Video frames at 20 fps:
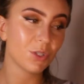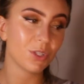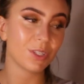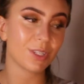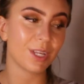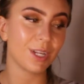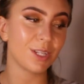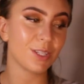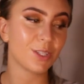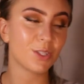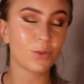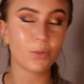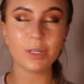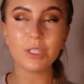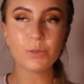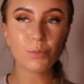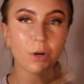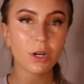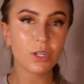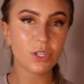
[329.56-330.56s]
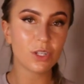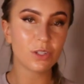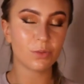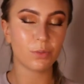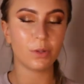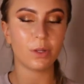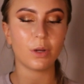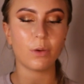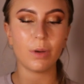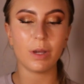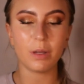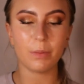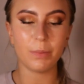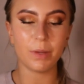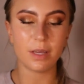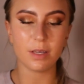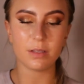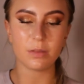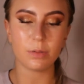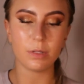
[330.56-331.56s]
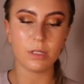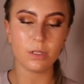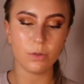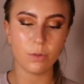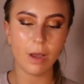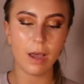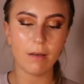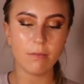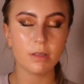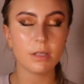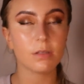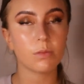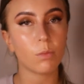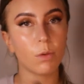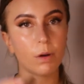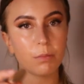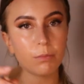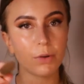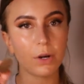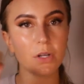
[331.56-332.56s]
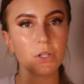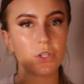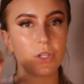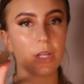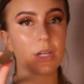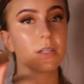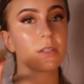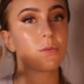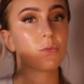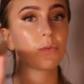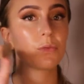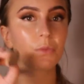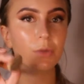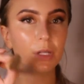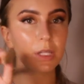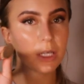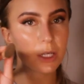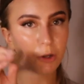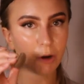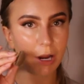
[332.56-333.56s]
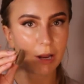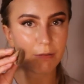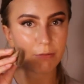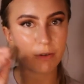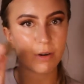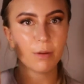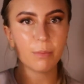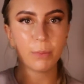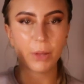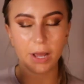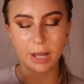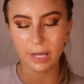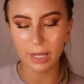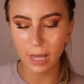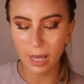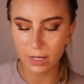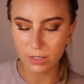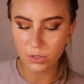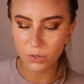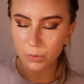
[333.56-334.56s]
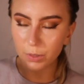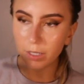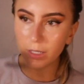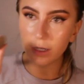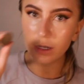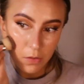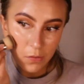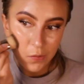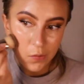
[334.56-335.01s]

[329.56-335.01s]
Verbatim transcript: just going to switch brushes really quick because we do have this one brush that is really great for applying contour.